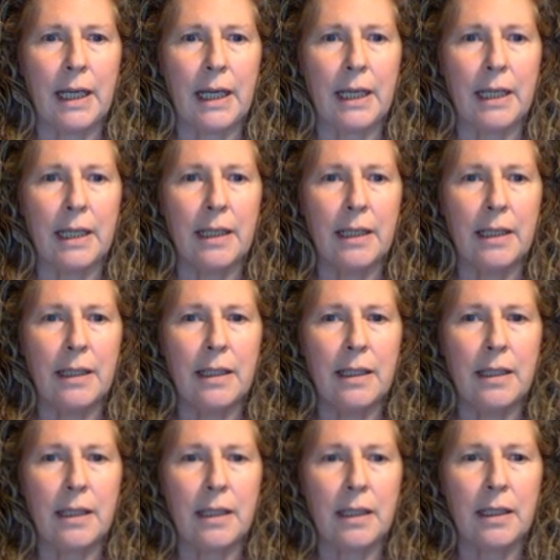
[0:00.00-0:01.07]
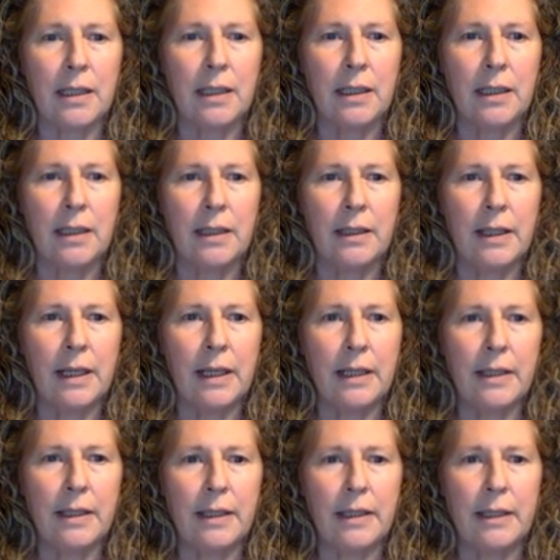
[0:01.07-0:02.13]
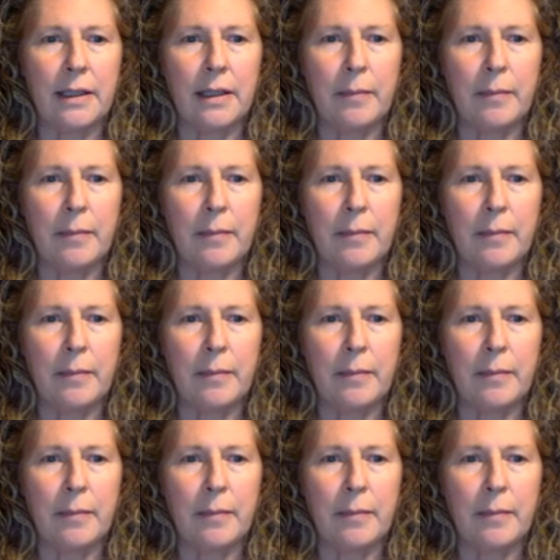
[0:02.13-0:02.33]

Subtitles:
And that's it.